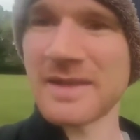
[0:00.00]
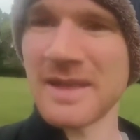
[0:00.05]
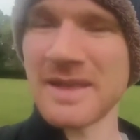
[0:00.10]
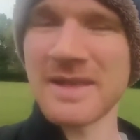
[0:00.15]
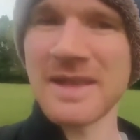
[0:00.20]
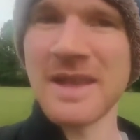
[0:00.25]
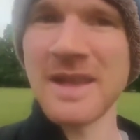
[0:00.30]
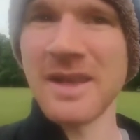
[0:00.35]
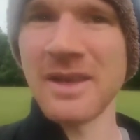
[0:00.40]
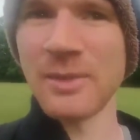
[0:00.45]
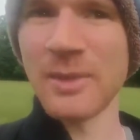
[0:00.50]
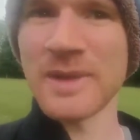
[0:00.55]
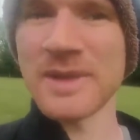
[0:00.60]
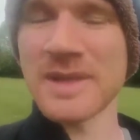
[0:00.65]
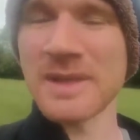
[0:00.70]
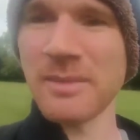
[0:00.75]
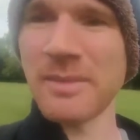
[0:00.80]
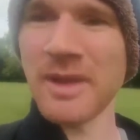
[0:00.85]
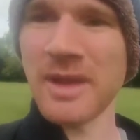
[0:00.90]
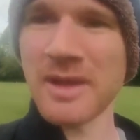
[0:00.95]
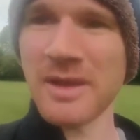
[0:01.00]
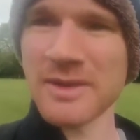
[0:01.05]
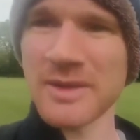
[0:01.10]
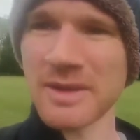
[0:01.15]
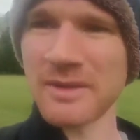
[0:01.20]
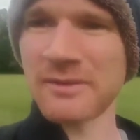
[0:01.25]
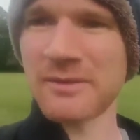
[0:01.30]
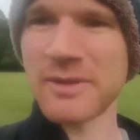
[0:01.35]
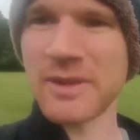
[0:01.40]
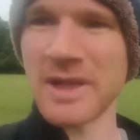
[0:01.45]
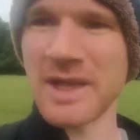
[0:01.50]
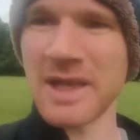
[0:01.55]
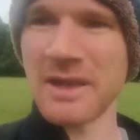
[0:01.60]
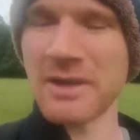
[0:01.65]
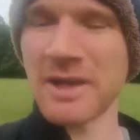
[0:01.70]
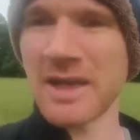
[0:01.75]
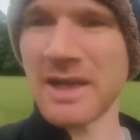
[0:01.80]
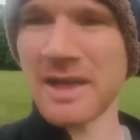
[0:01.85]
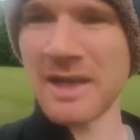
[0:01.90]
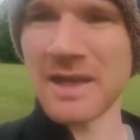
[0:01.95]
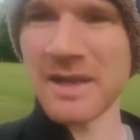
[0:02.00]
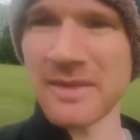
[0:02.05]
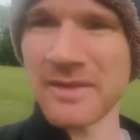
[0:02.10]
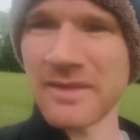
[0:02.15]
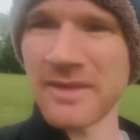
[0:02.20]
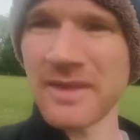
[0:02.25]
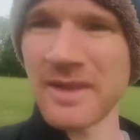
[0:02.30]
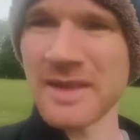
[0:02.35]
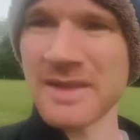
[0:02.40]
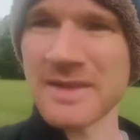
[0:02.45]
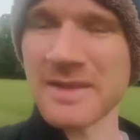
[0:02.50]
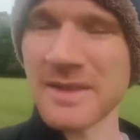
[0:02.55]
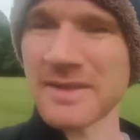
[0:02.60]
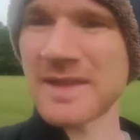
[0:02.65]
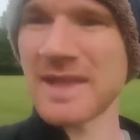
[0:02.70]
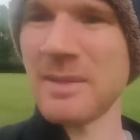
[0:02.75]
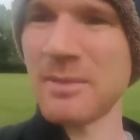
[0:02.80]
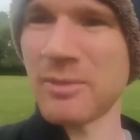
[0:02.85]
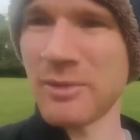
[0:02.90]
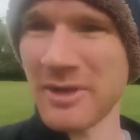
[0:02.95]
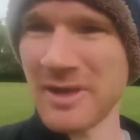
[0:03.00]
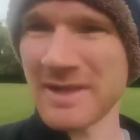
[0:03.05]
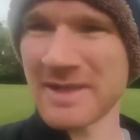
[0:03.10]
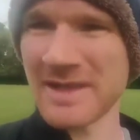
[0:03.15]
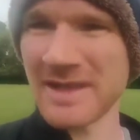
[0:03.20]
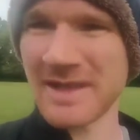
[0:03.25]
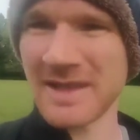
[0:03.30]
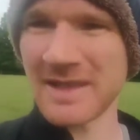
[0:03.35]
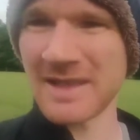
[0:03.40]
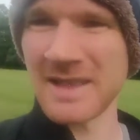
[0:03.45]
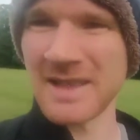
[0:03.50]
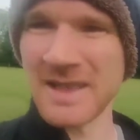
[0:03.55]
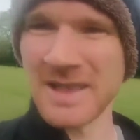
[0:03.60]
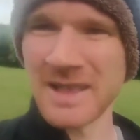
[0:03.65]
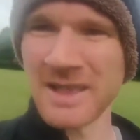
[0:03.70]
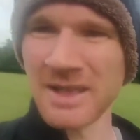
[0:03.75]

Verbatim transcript: It's, it's when something goes on for a year and a half. It's not temporary, is it?